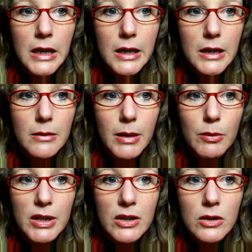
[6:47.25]
Um, I
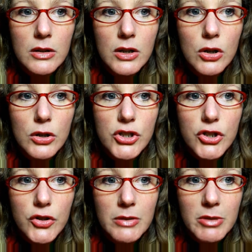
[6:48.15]
went and heard
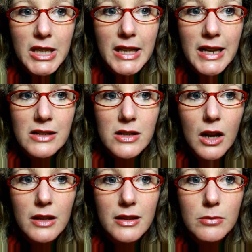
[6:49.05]
Shirley MacLaine
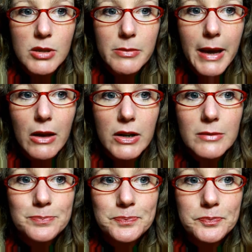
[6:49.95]
talk a little bit about it,